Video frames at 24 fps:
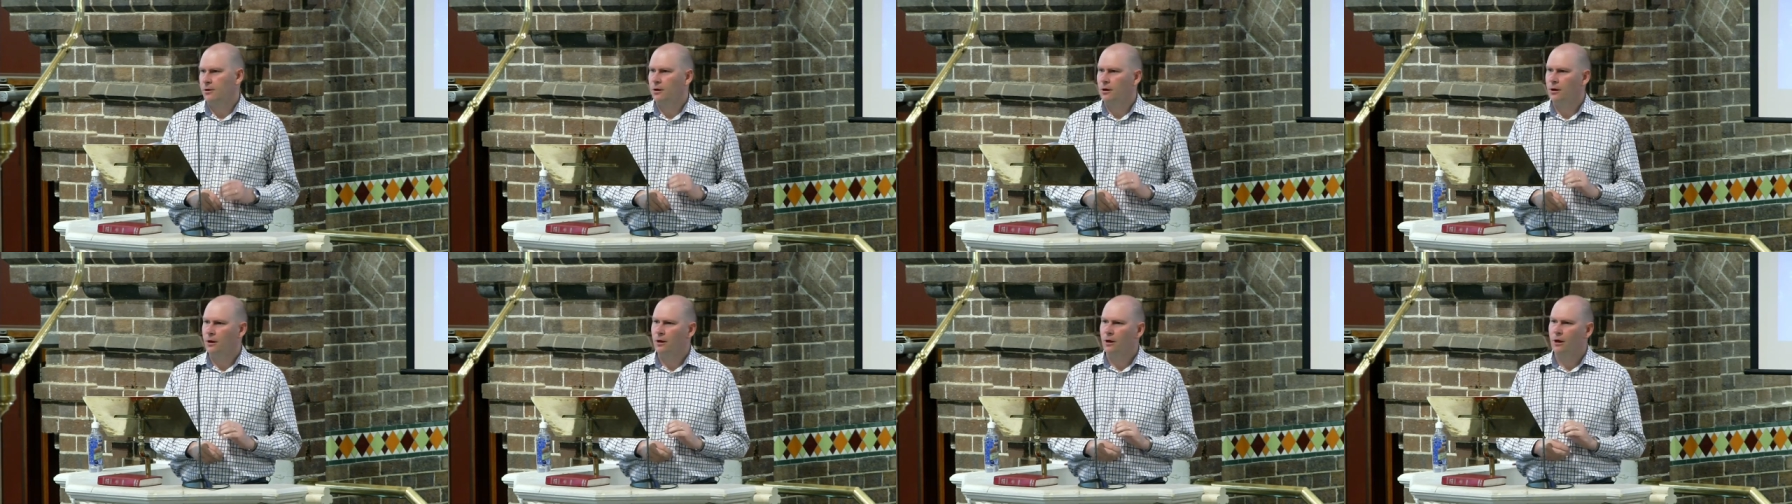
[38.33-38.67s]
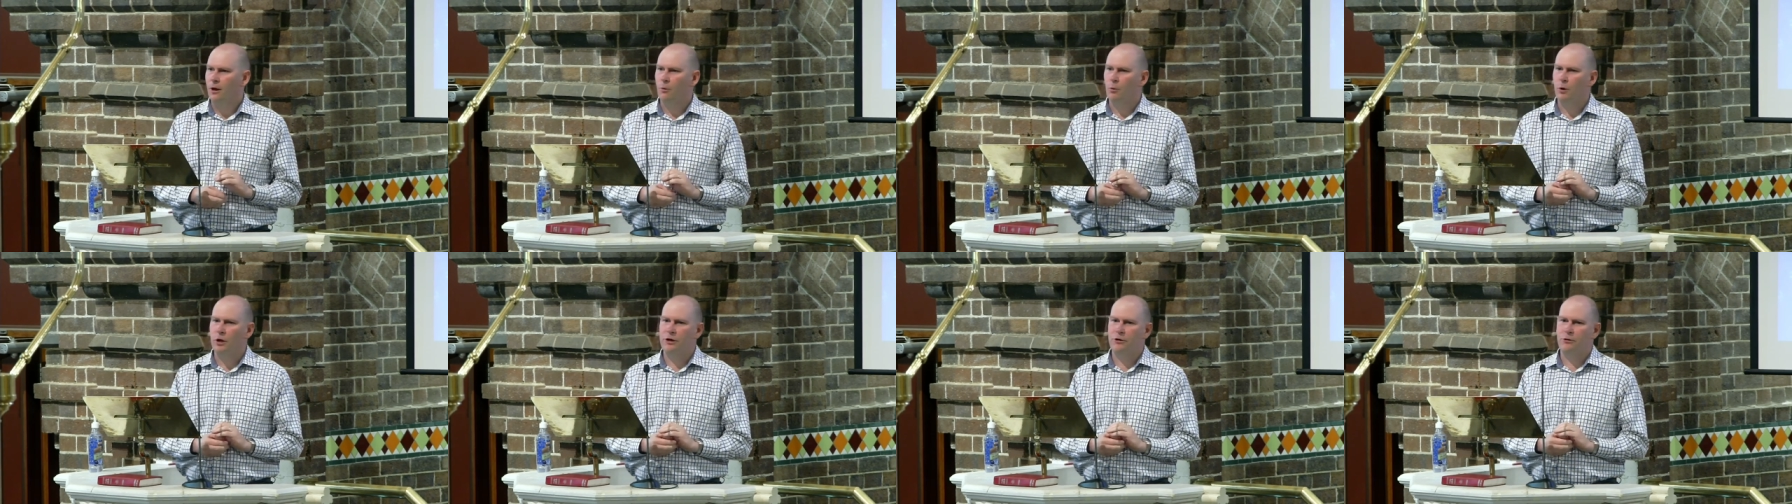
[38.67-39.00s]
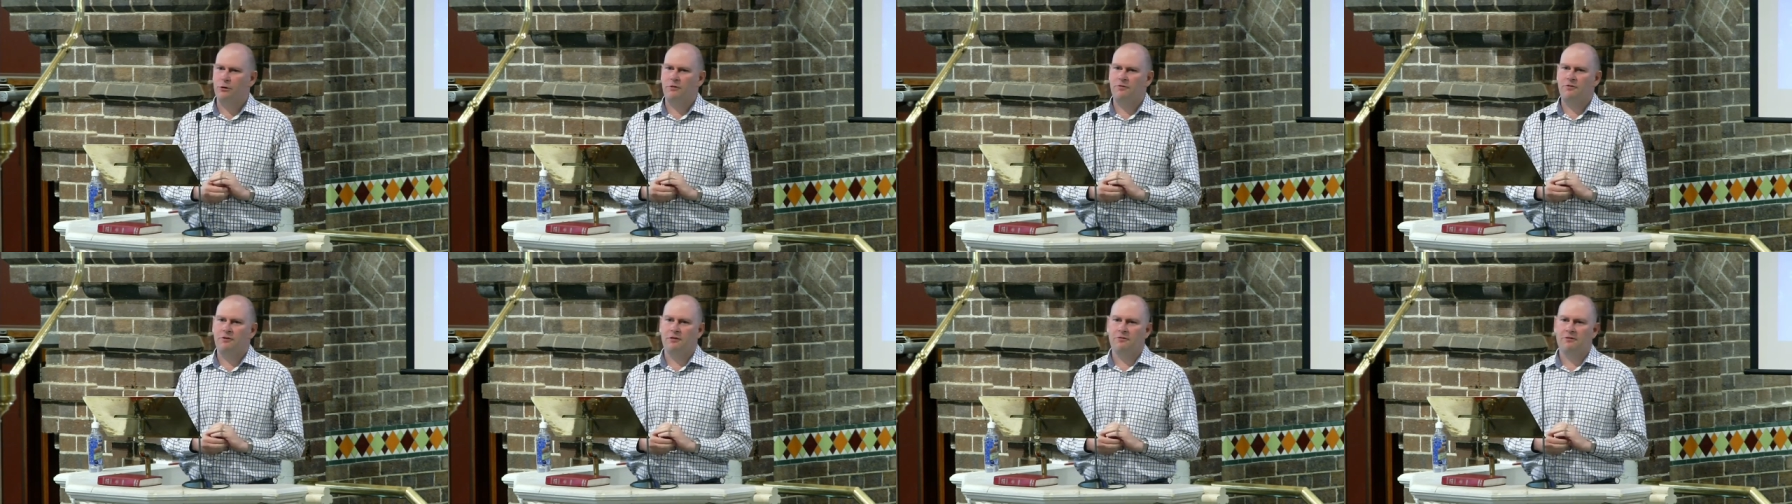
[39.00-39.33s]
I wonder
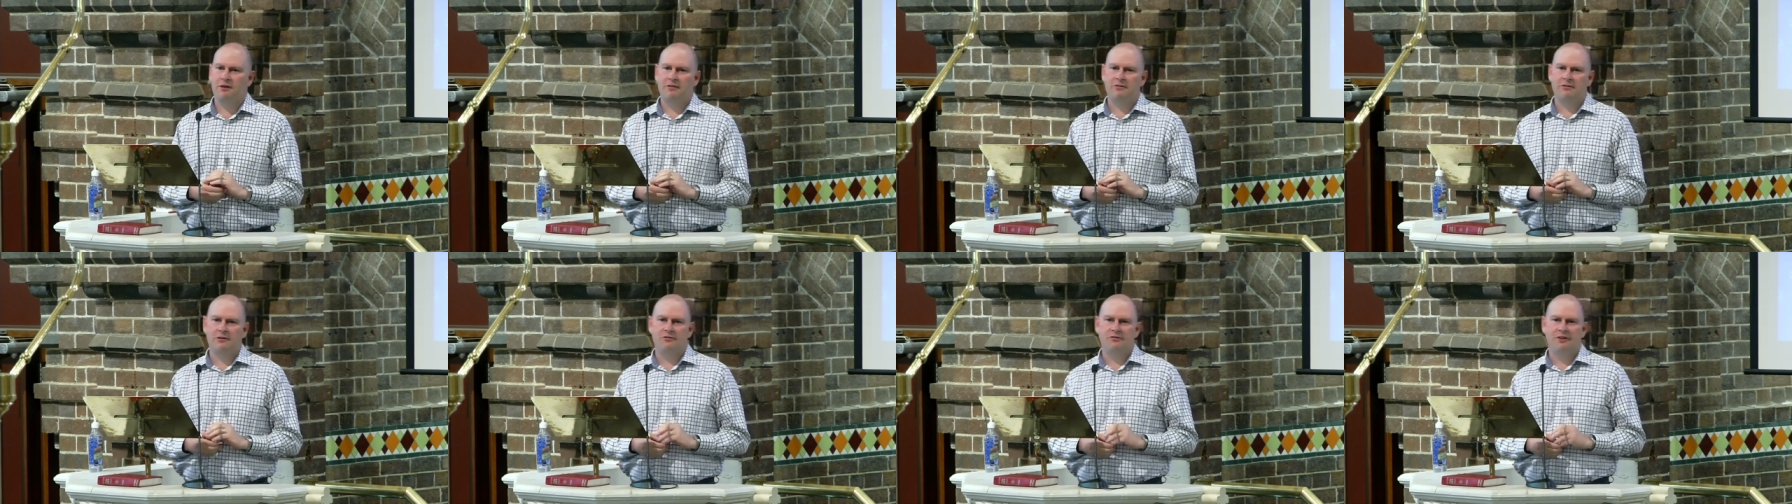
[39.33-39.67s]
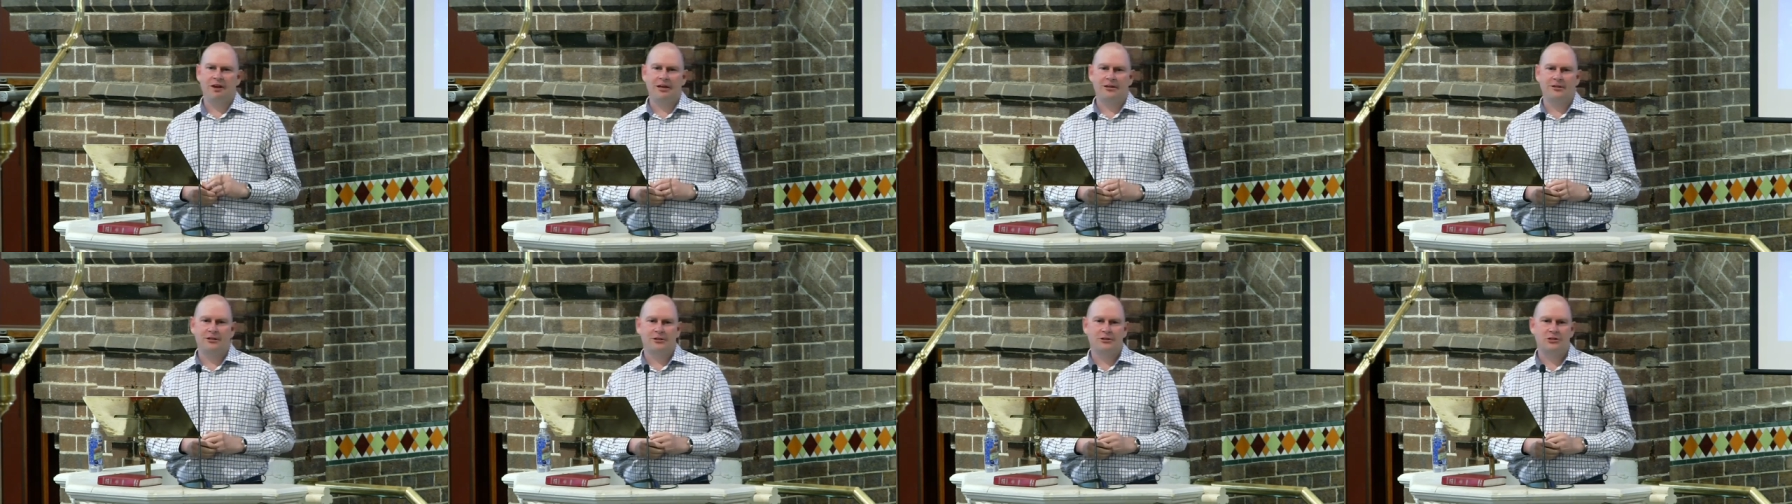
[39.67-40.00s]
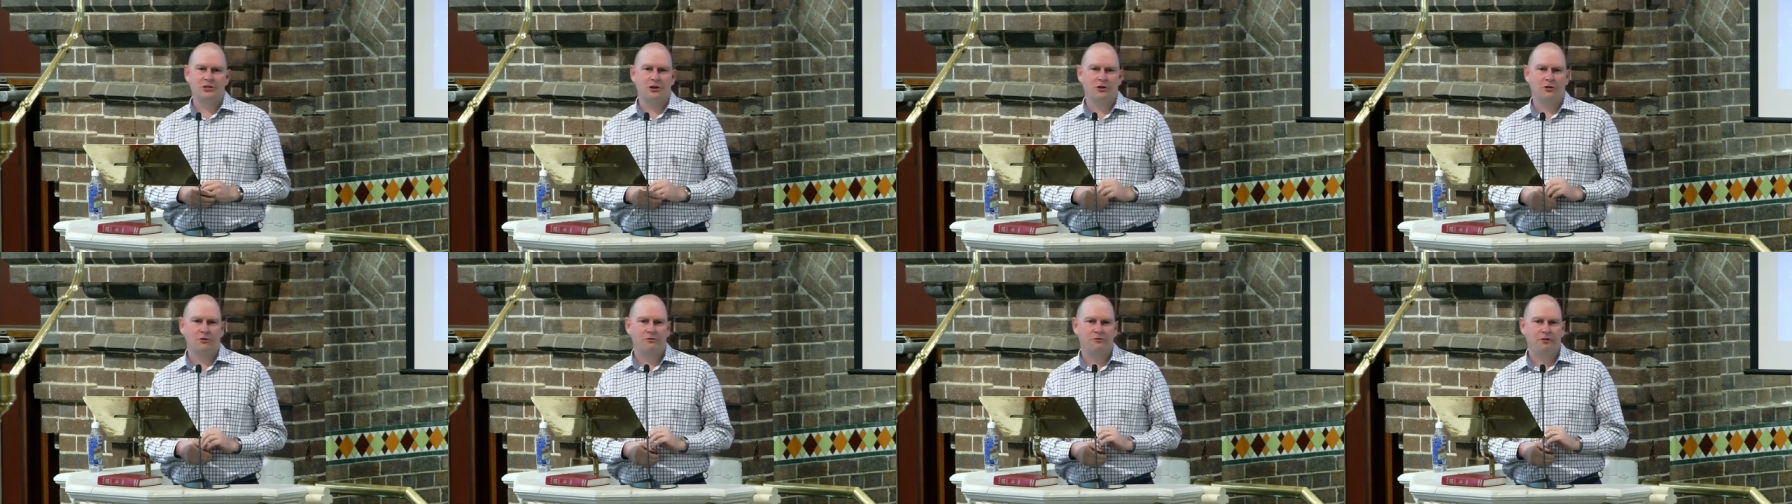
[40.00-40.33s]
if you've ever found
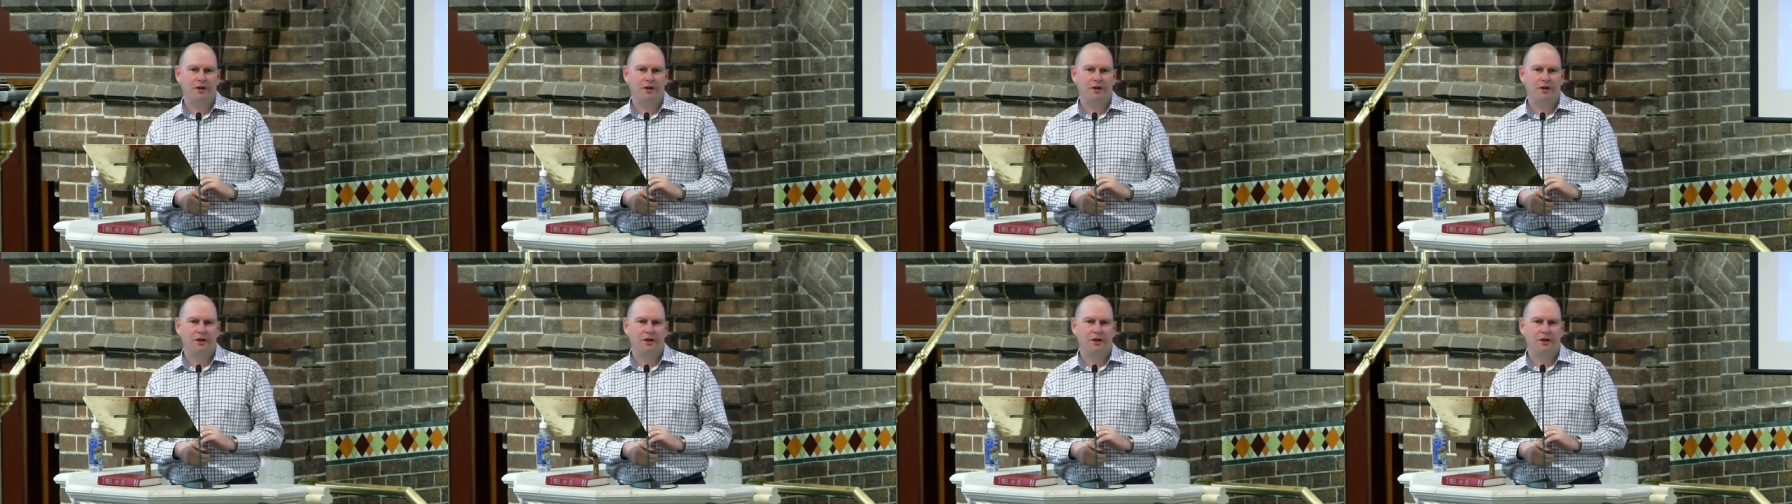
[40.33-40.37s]
yourself